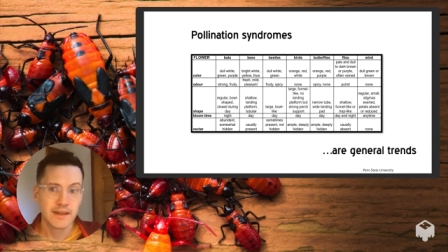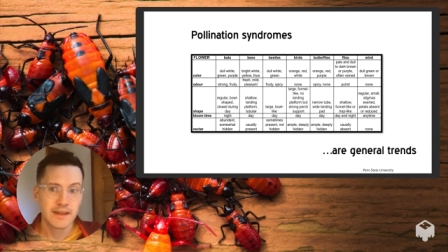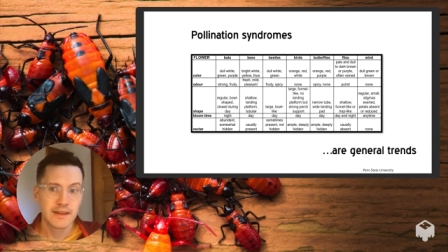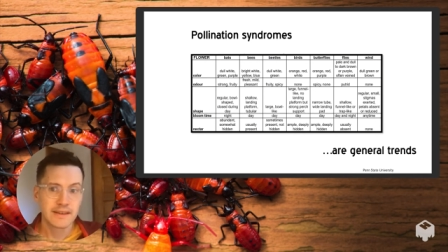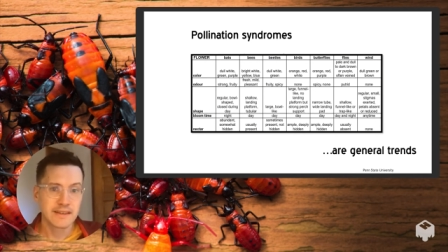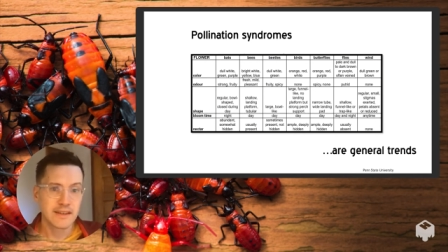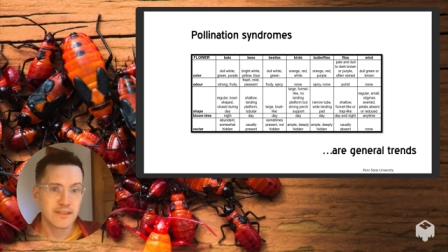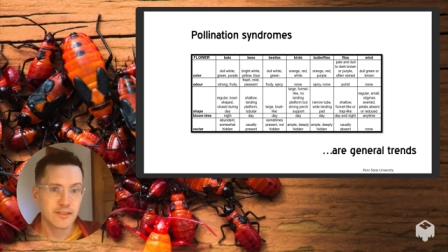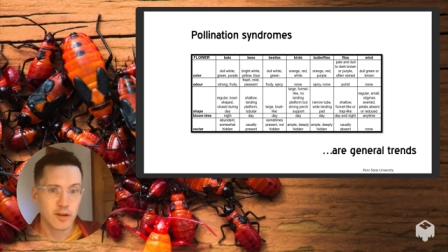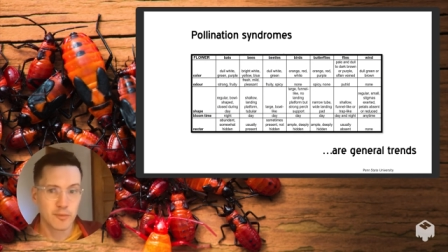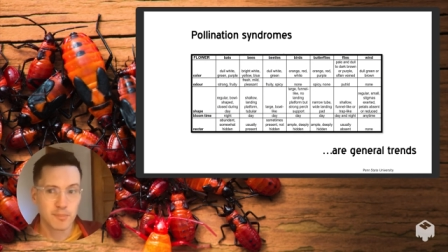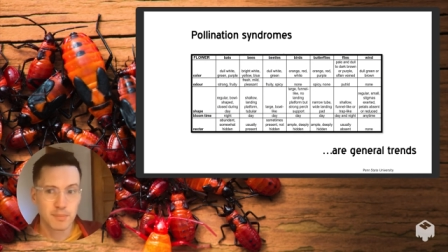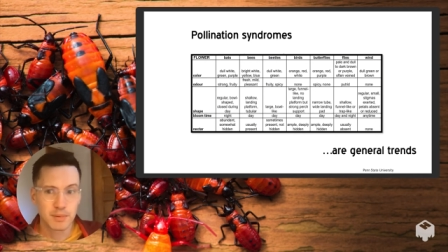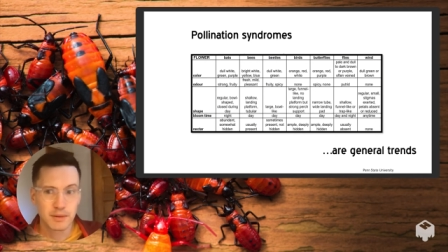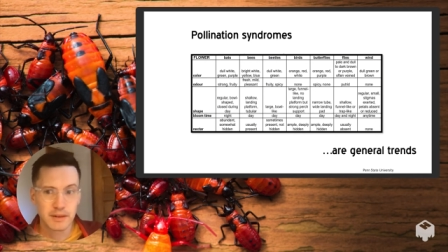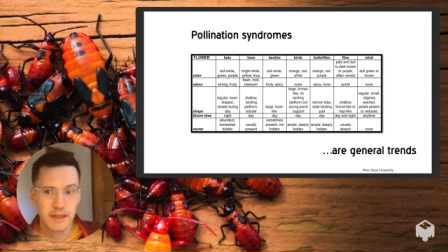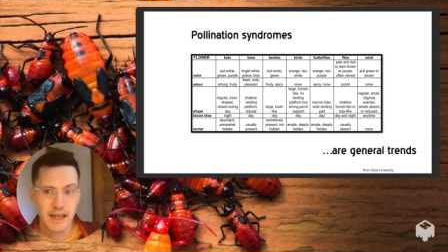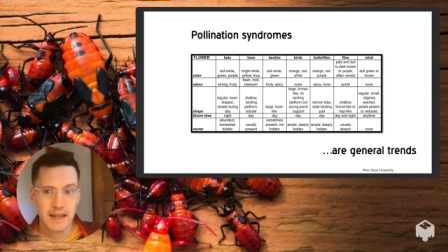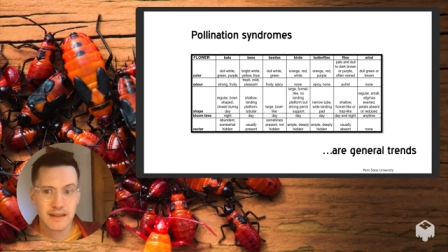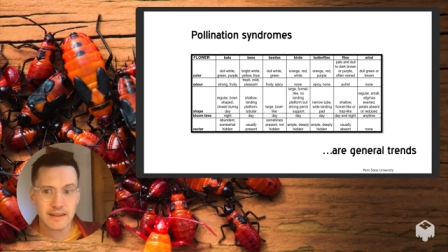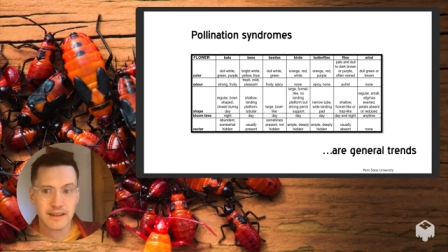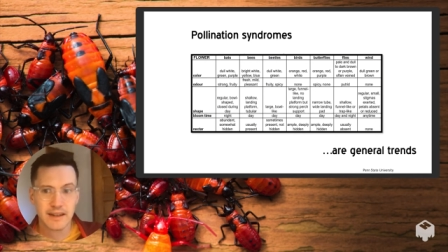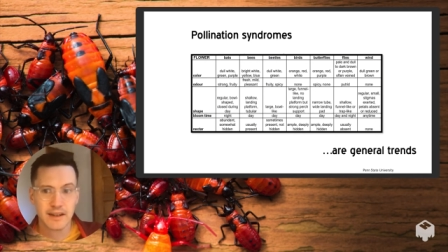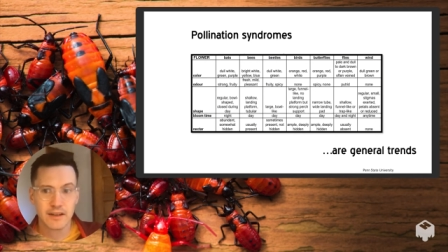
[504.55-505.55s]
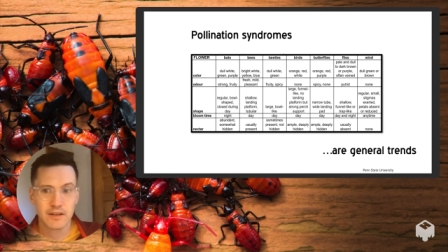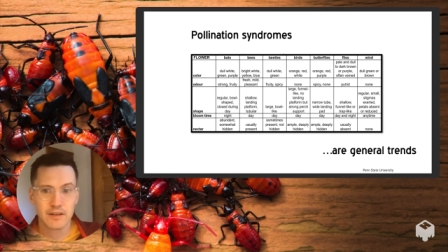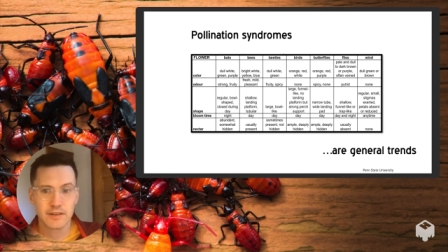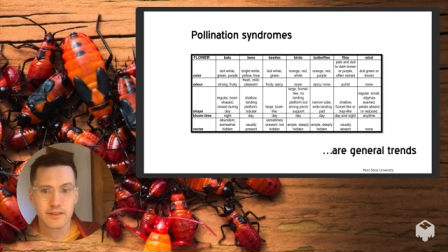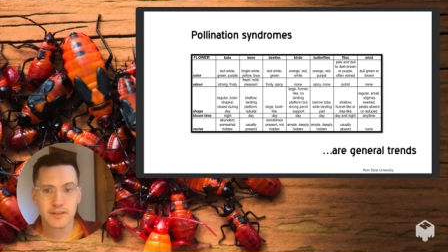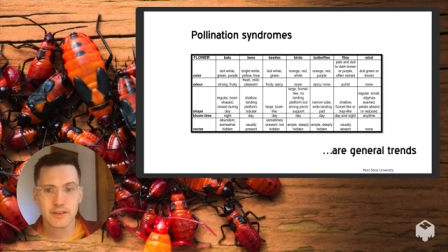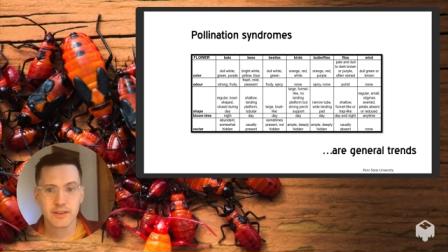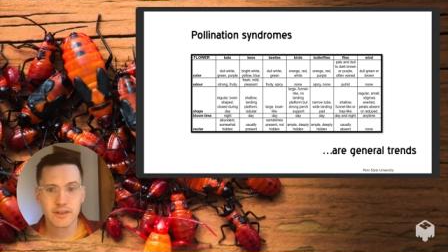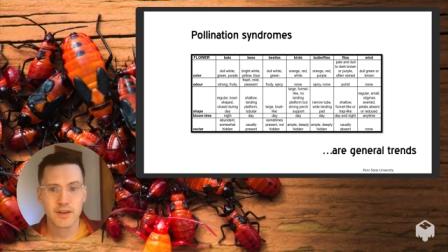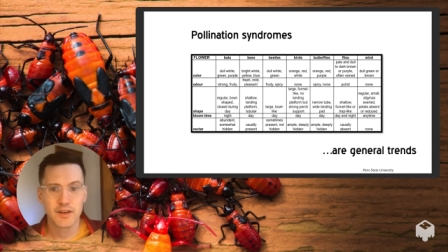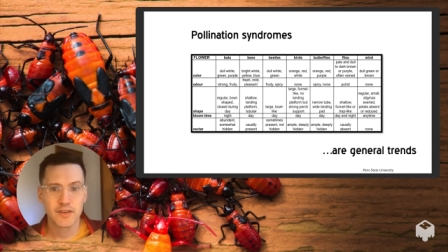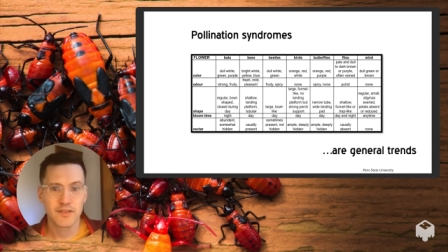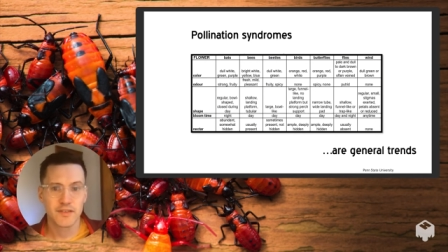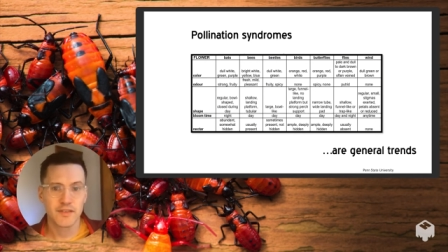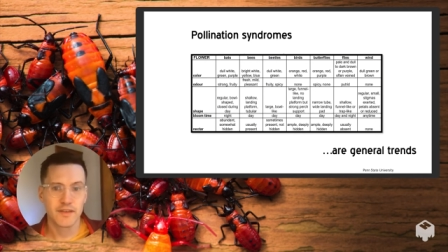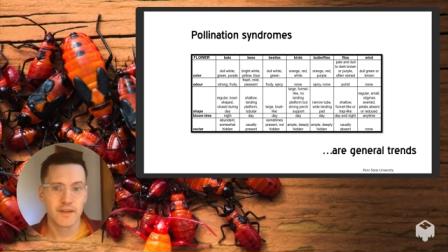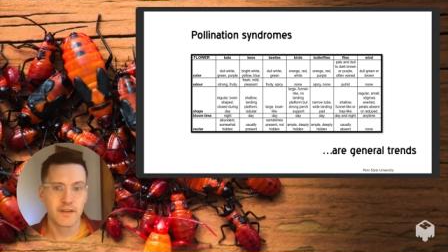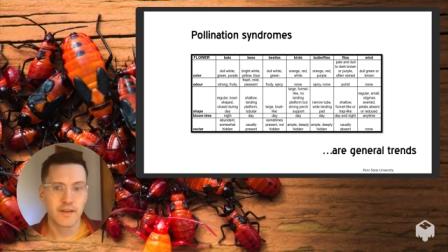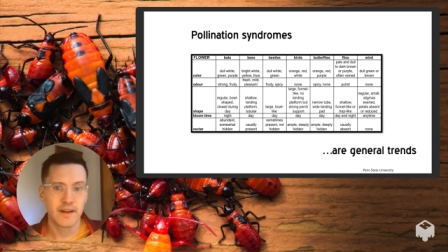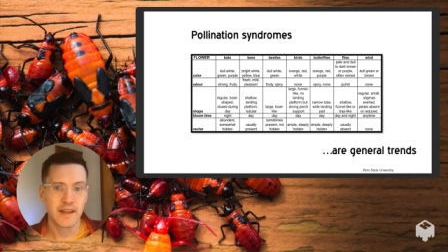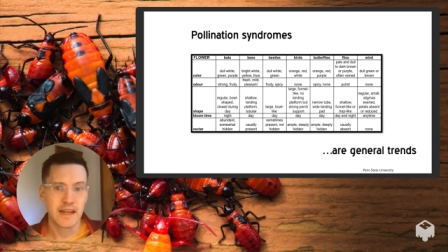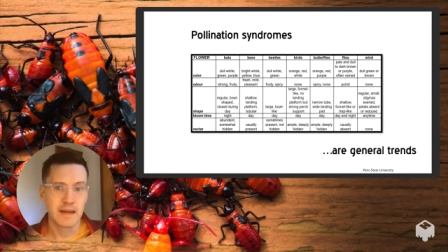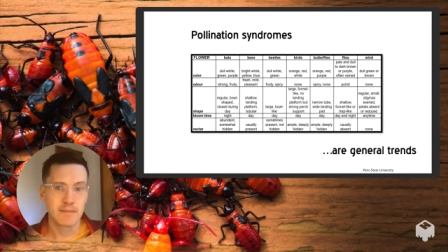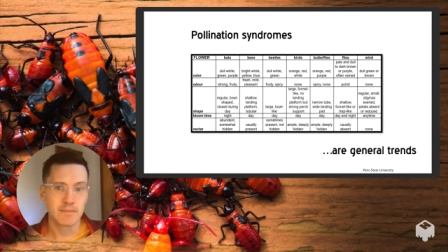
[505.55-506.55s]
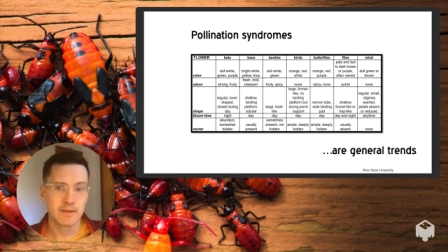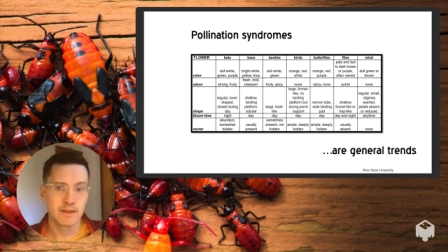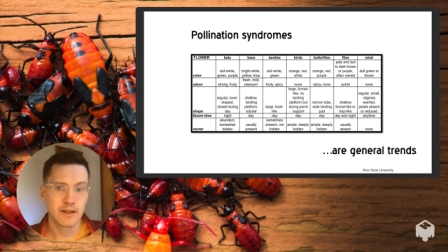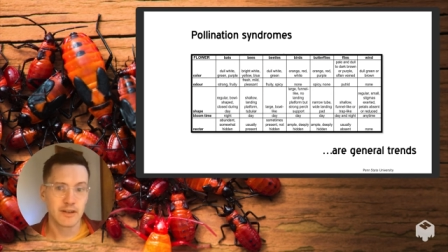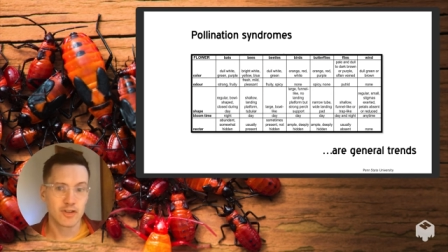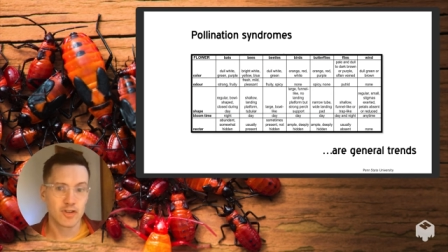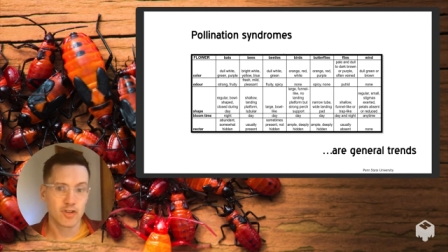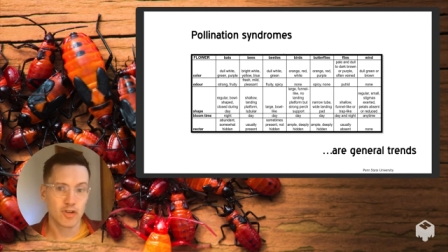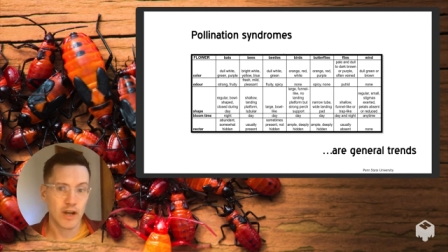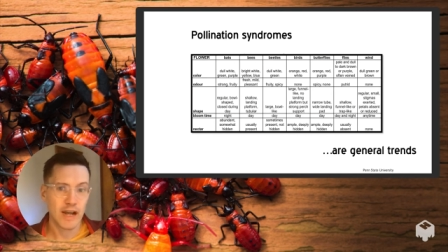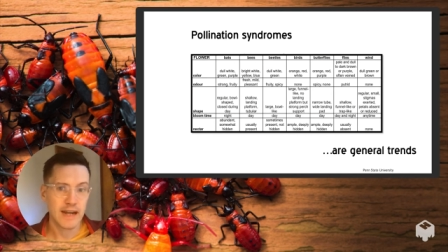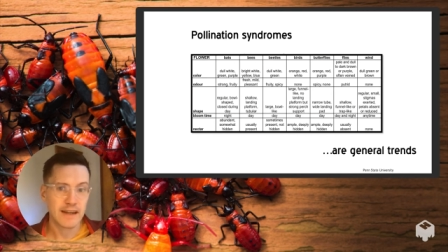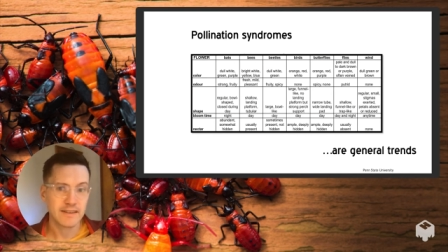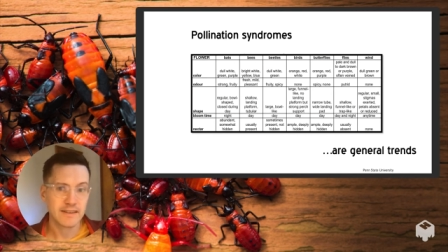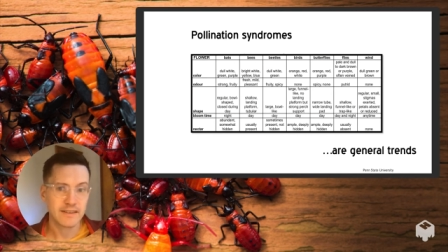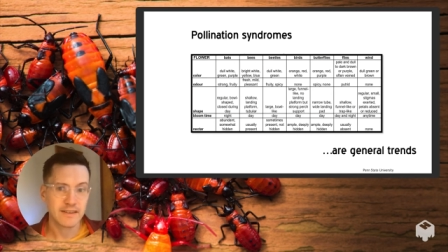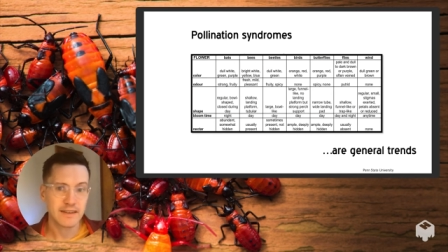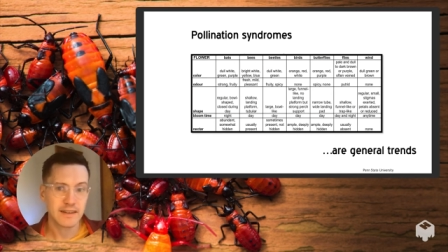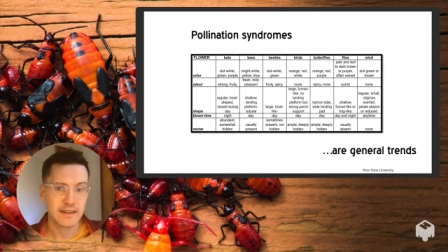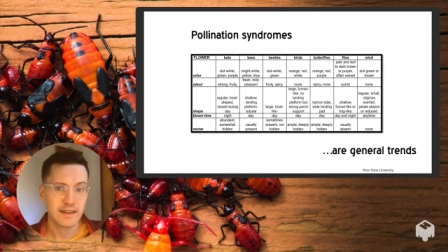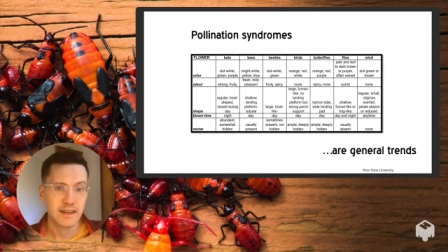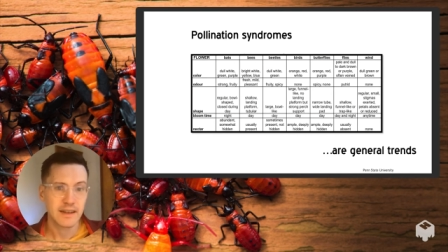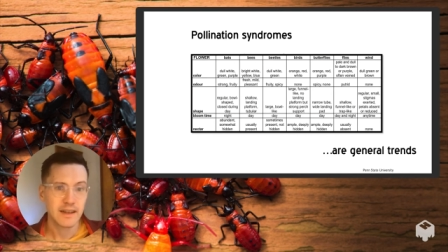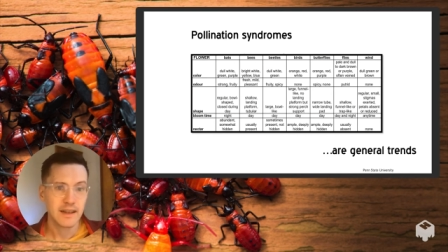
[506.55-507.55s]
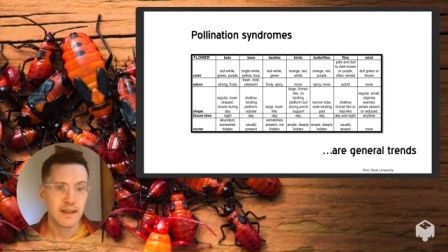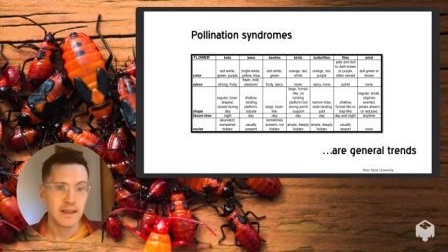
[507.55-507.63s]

These are plant characters that are aimed at attracting